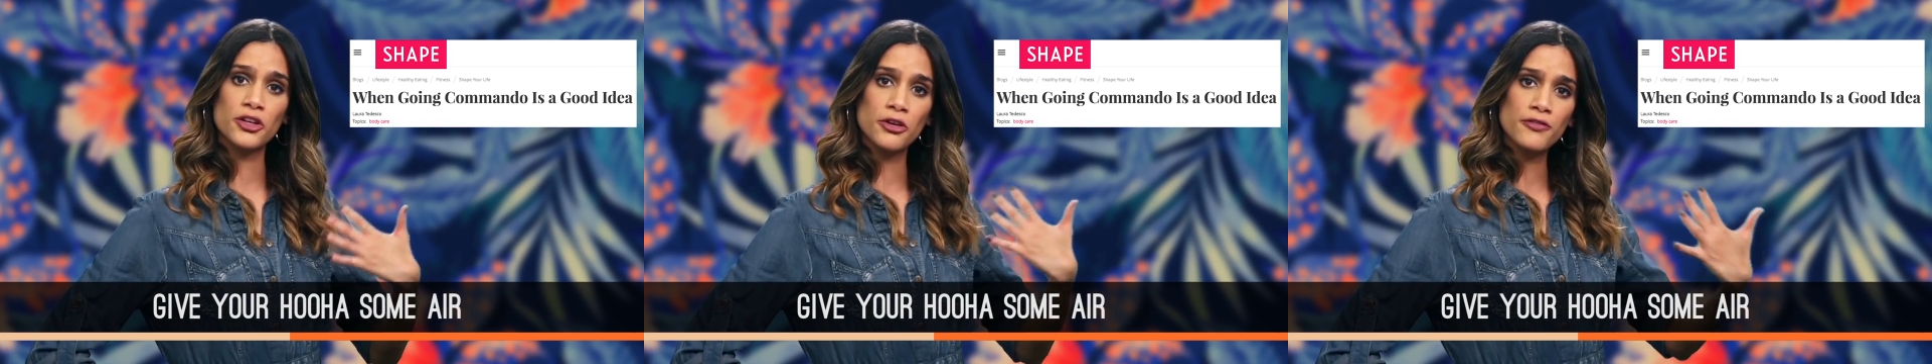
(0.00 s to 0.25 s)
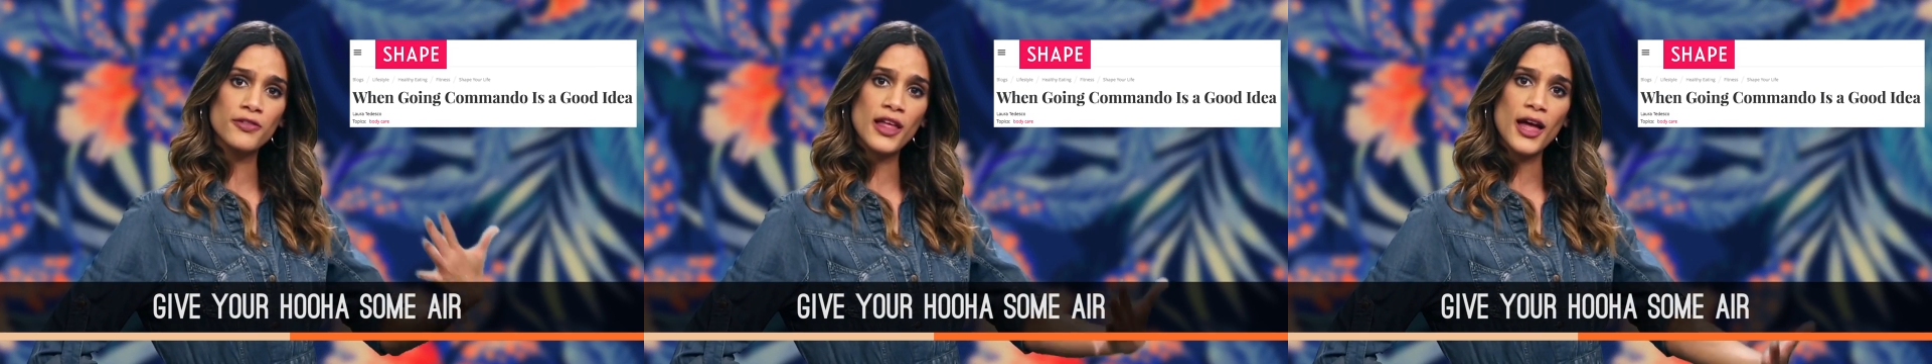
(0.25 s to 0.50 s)
your
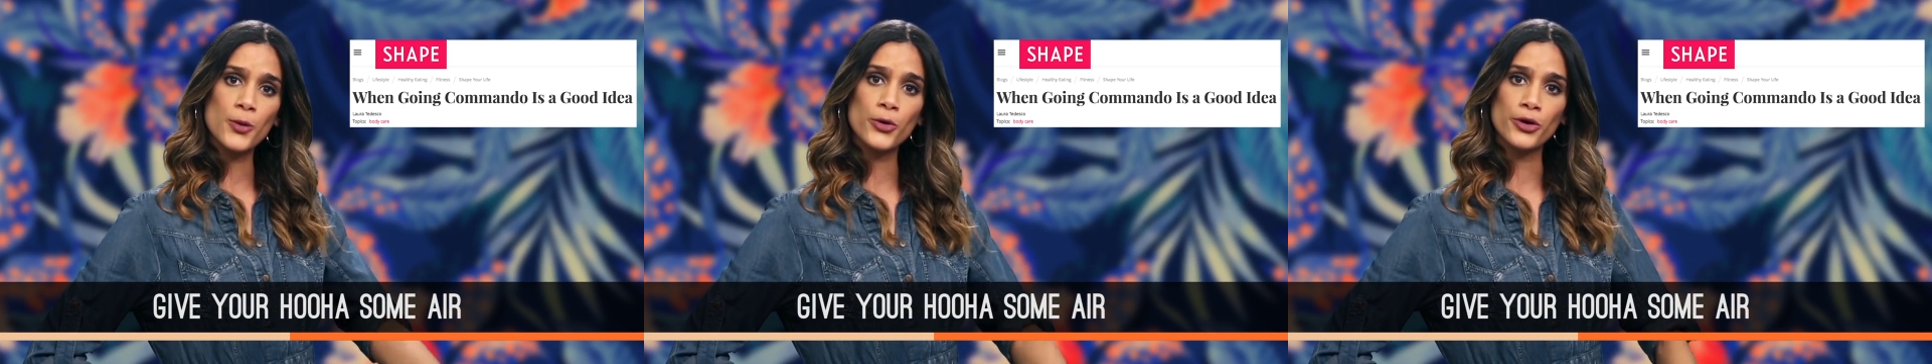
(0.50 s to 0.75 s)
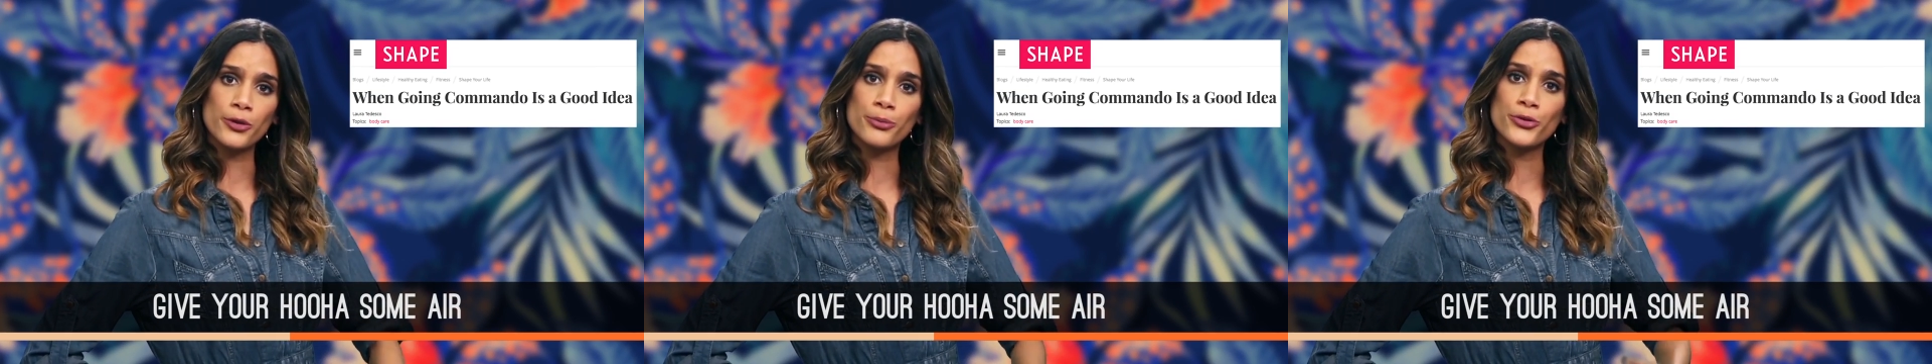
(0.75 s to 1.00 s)

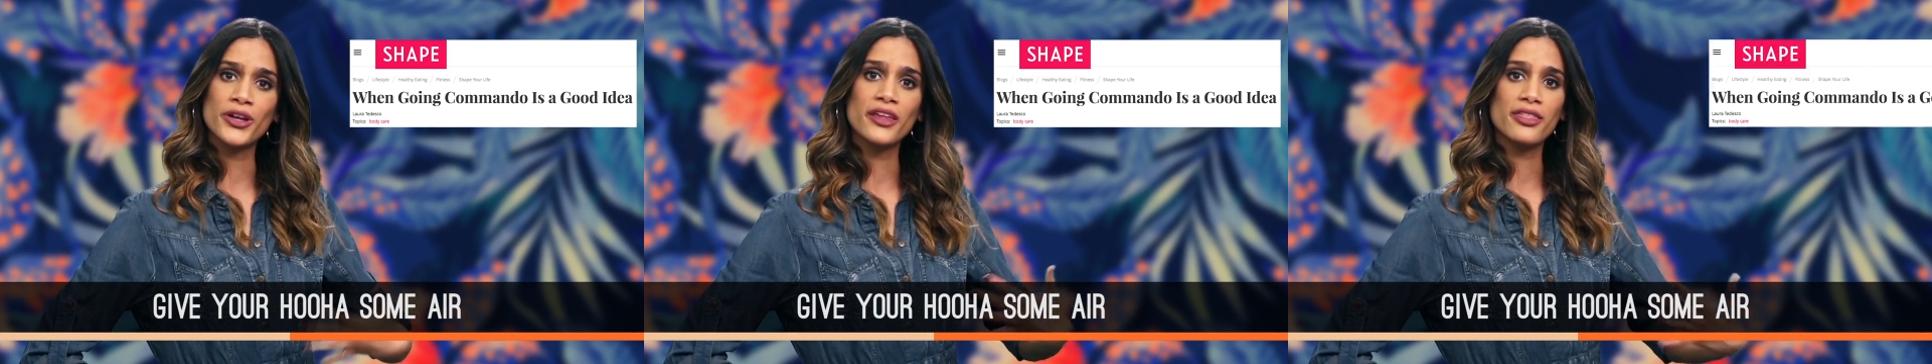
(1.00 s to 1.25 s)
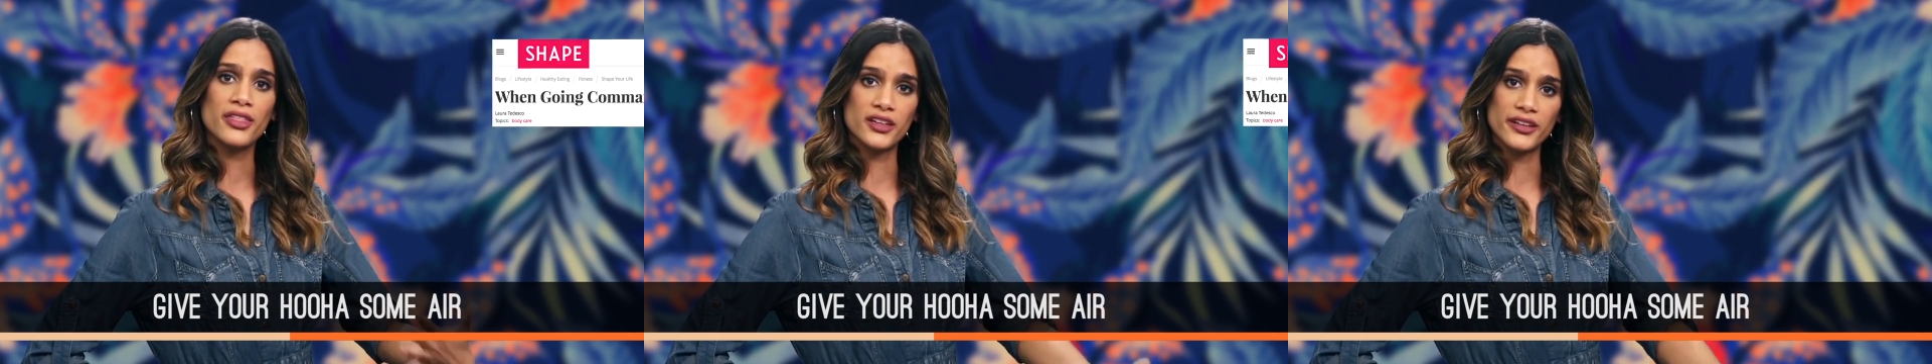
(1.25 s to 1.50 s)
flower
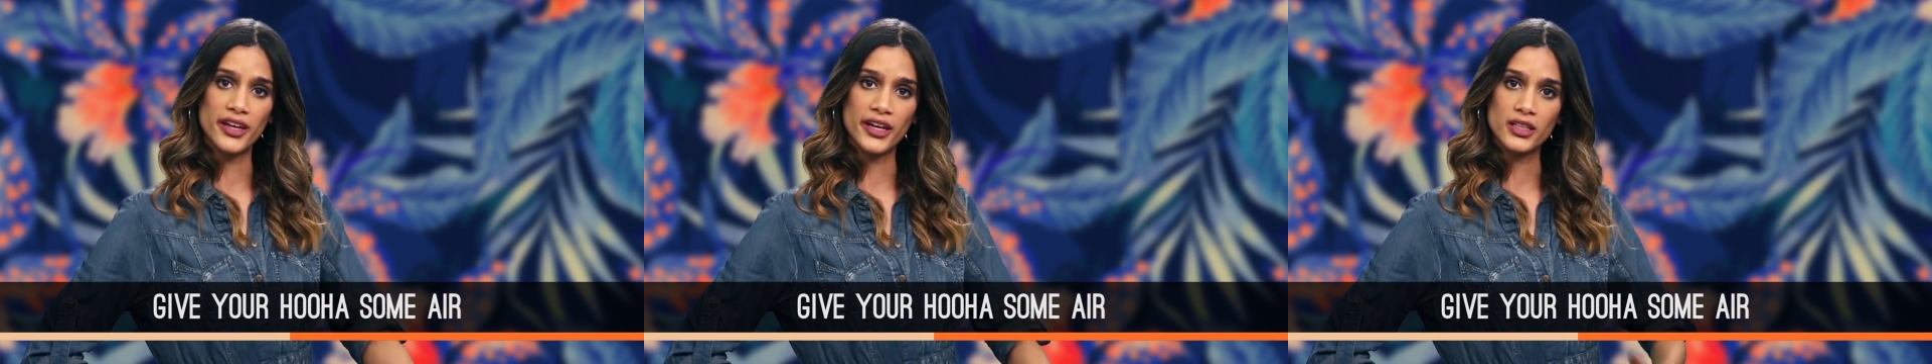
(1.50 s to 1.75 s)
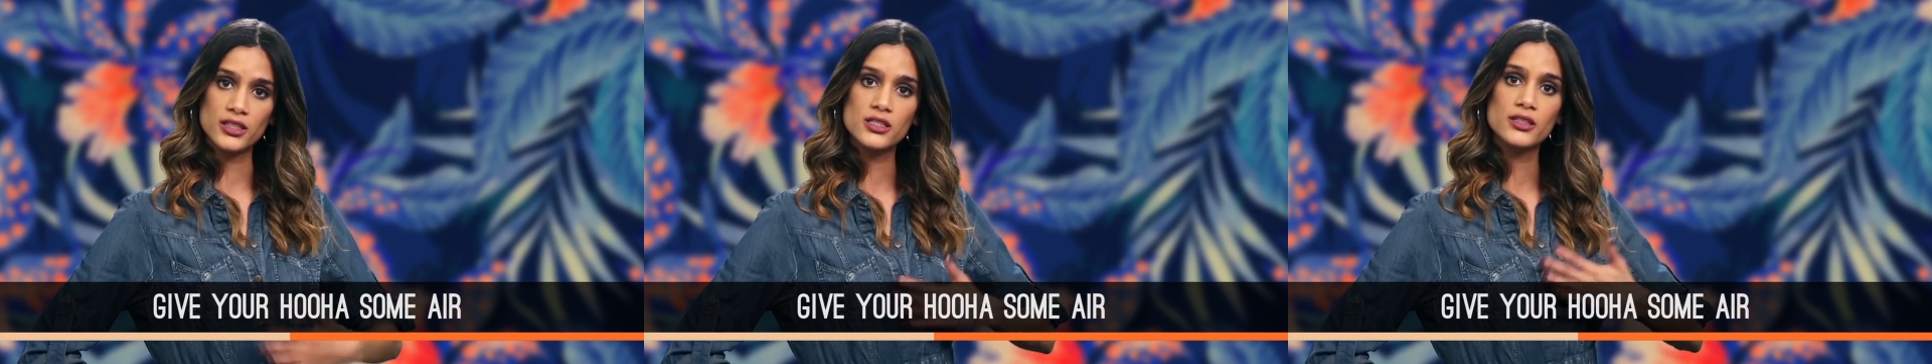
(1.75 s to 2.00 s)
breathe at
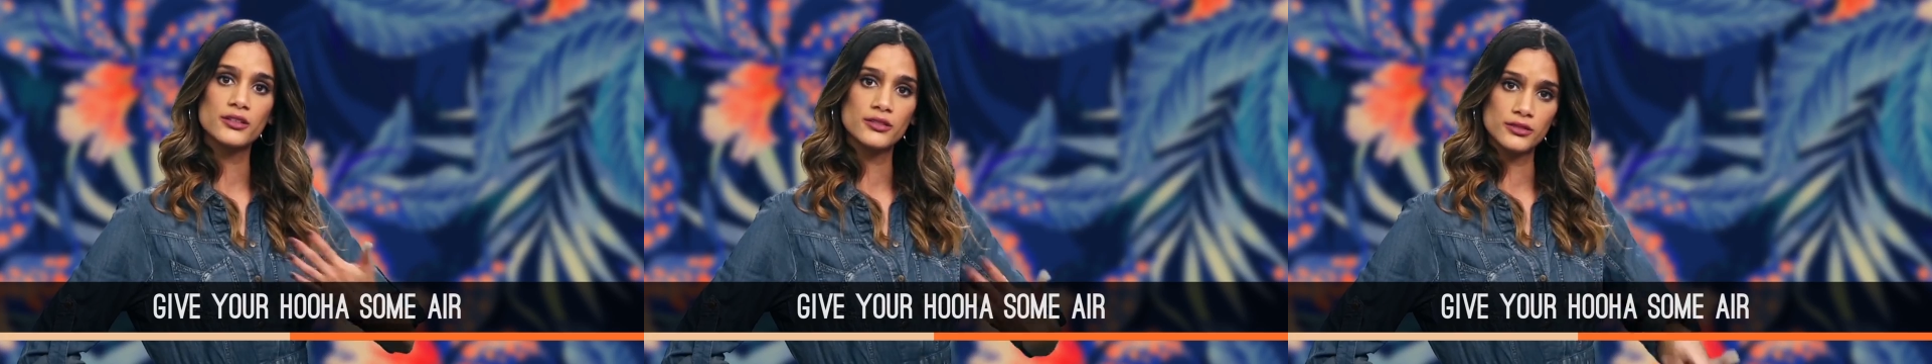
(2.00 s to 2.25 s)
night.